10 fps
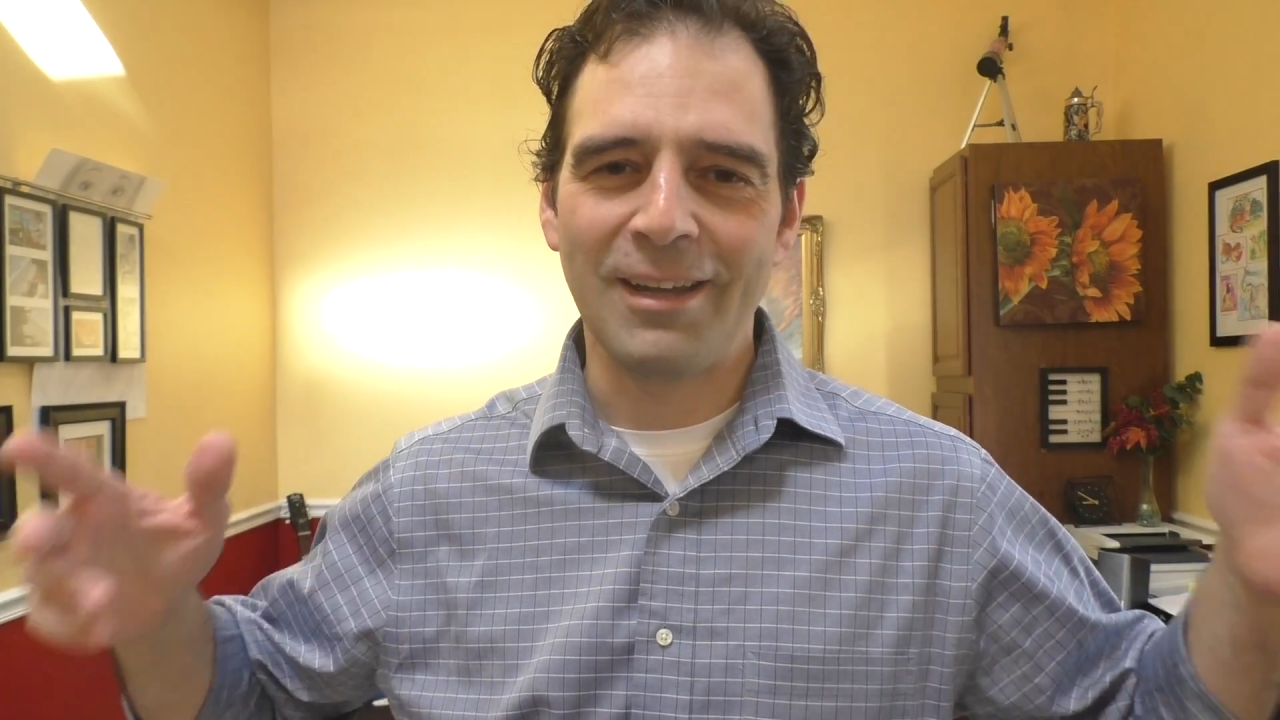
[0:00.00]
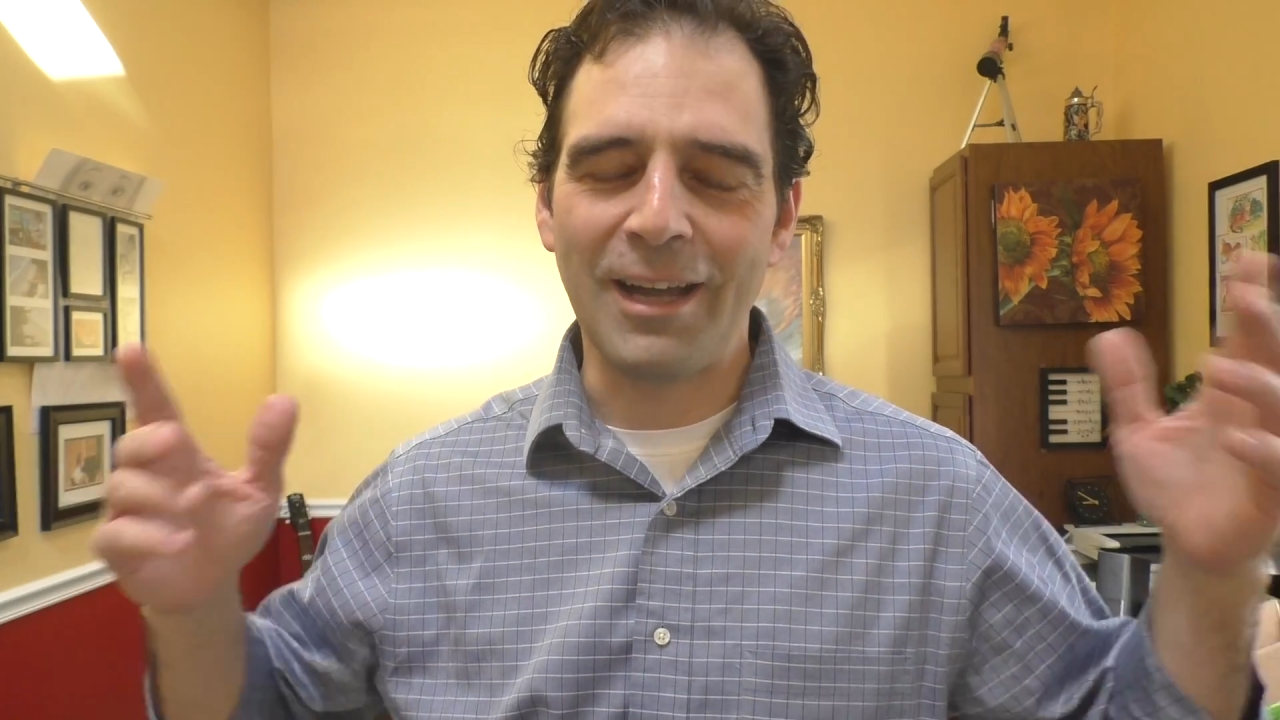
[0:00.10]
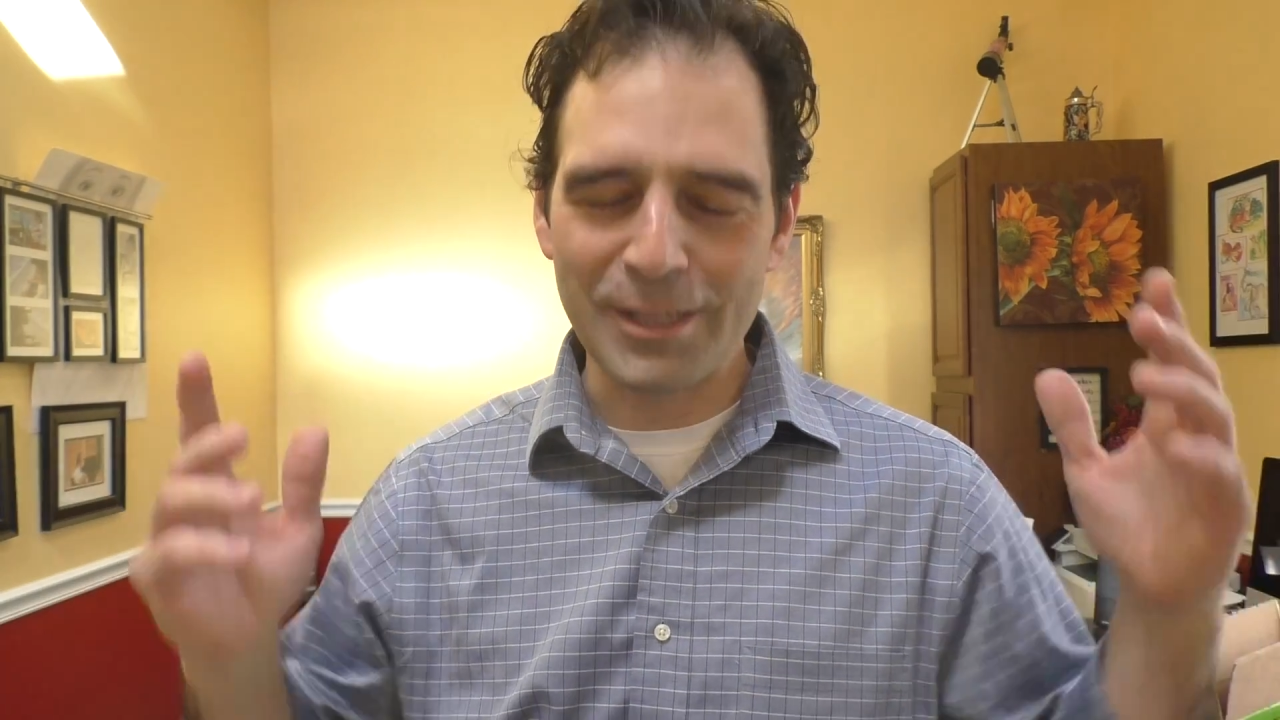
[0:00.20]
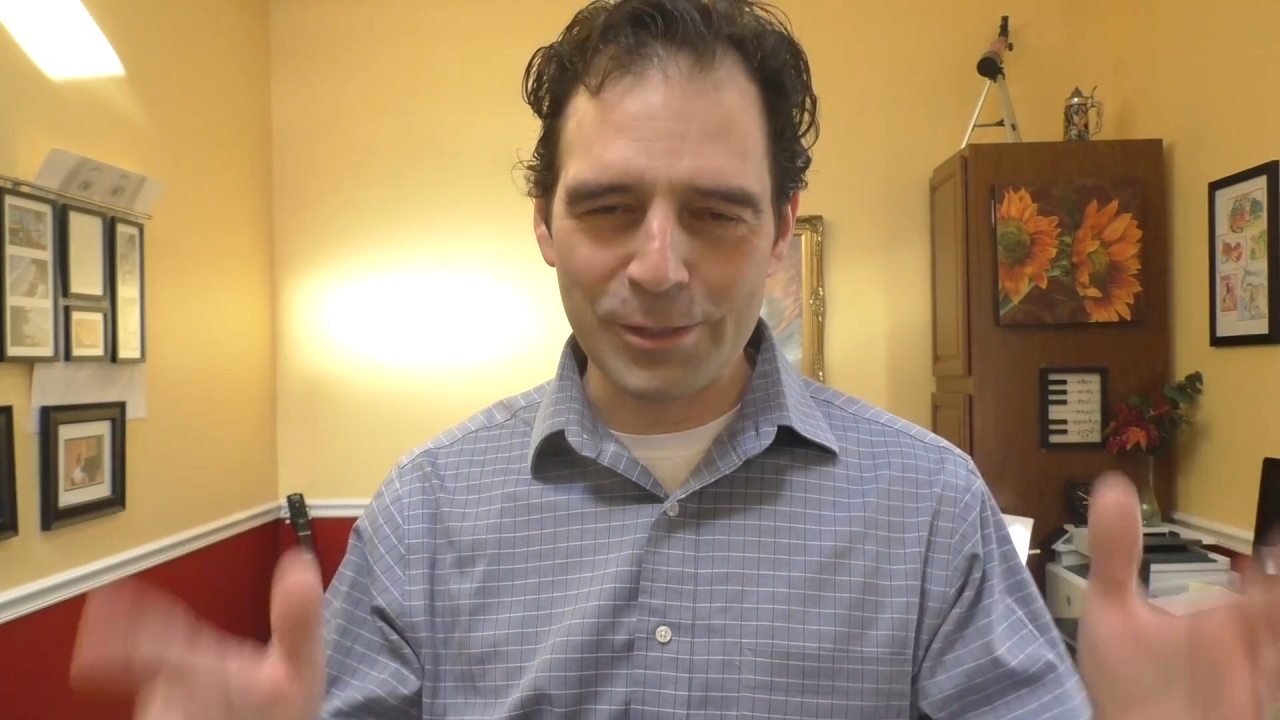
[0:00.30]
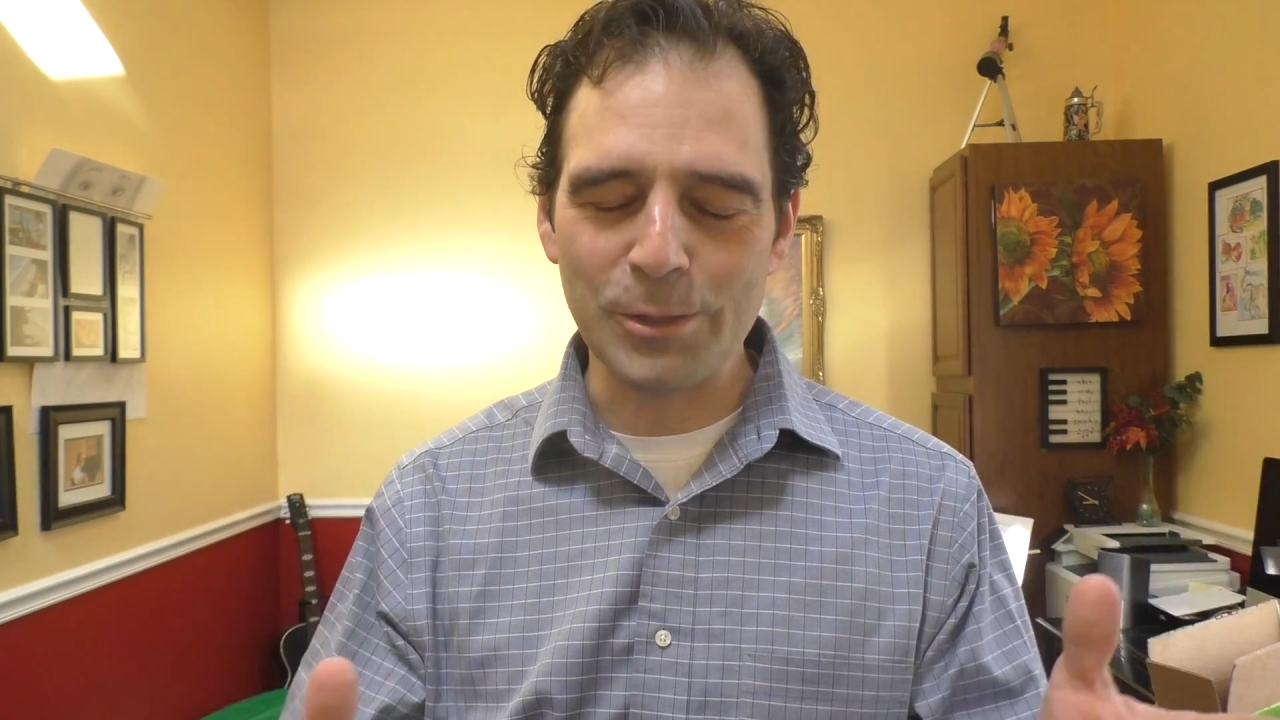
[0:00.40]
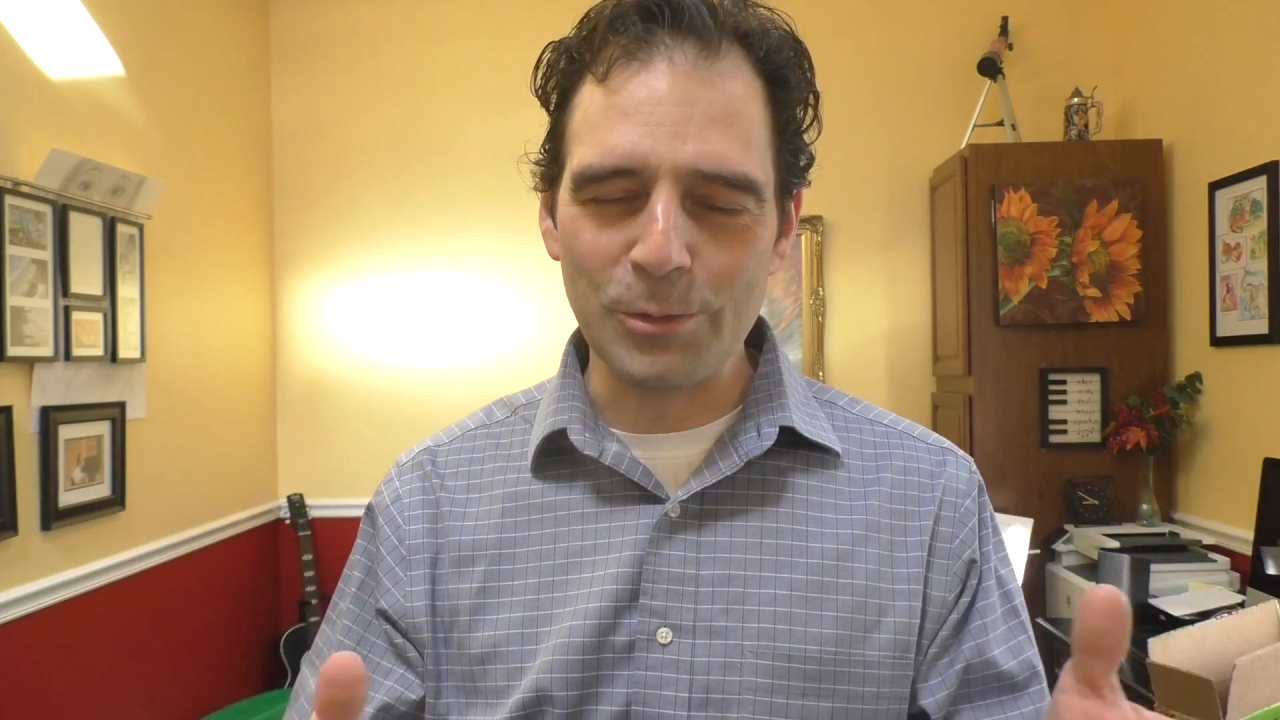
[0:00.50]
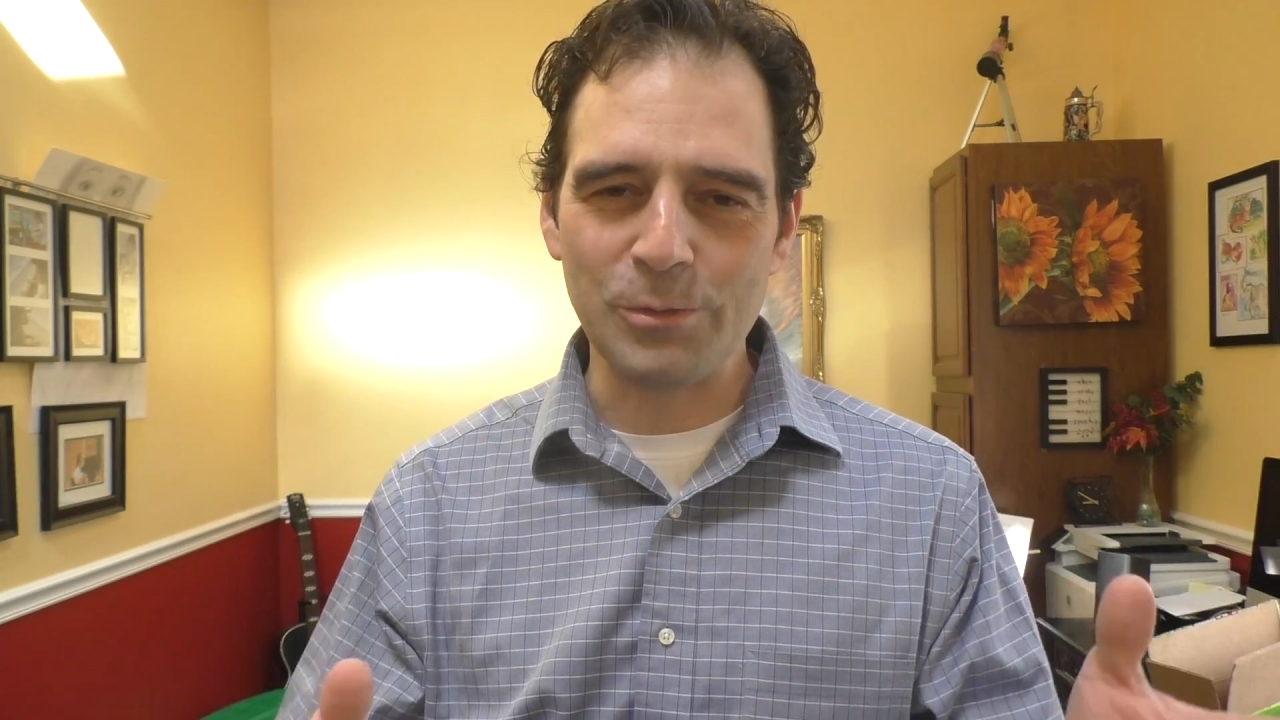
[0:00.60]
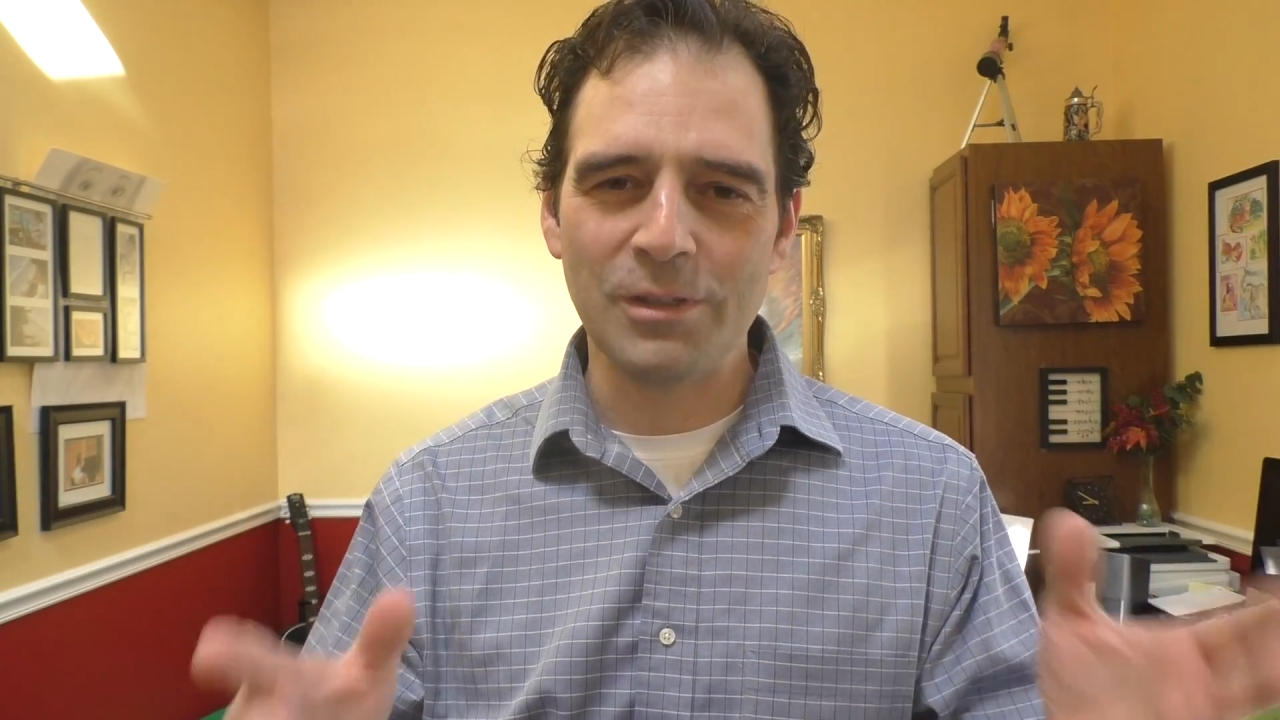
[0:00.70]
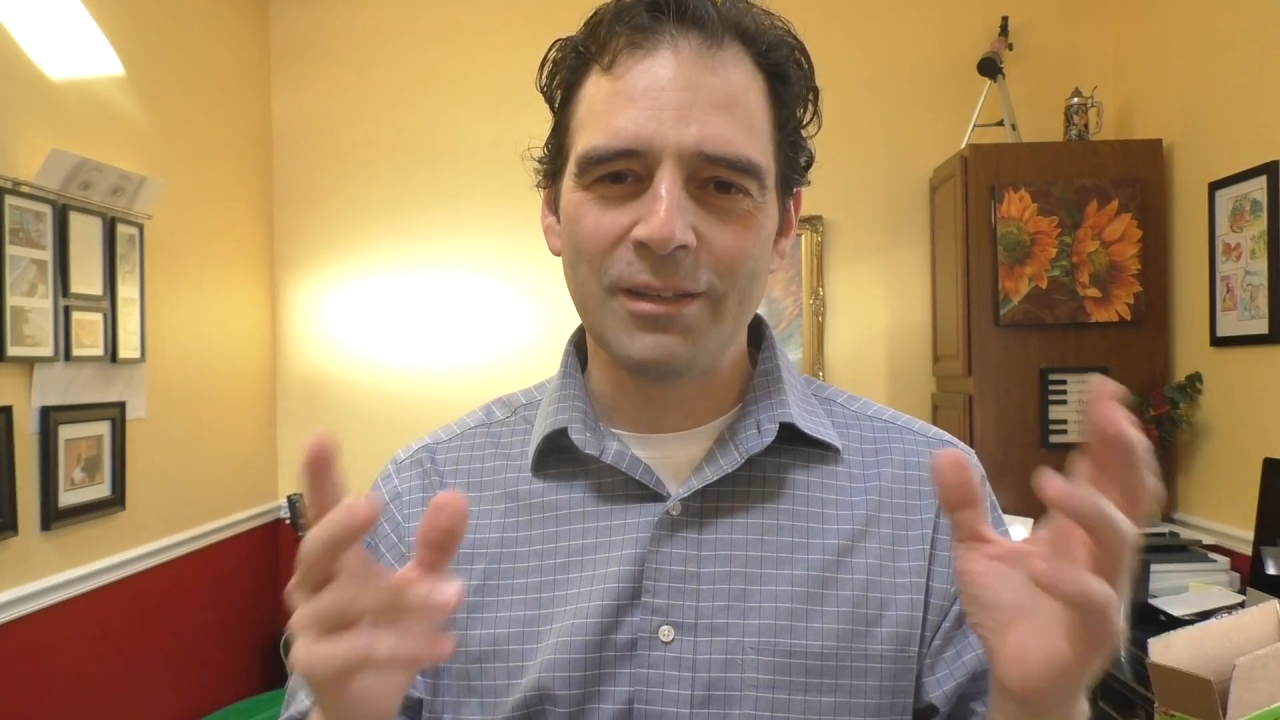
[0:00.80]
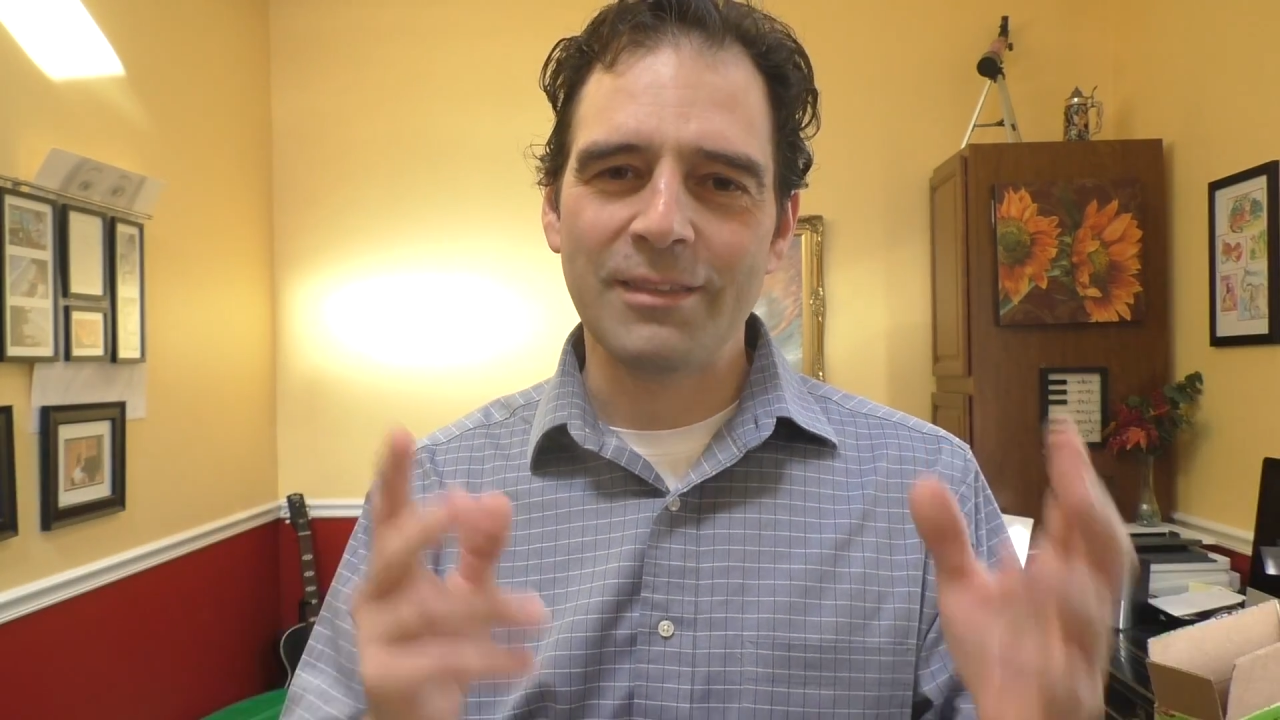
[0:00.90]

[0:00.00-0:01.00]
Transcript: I knew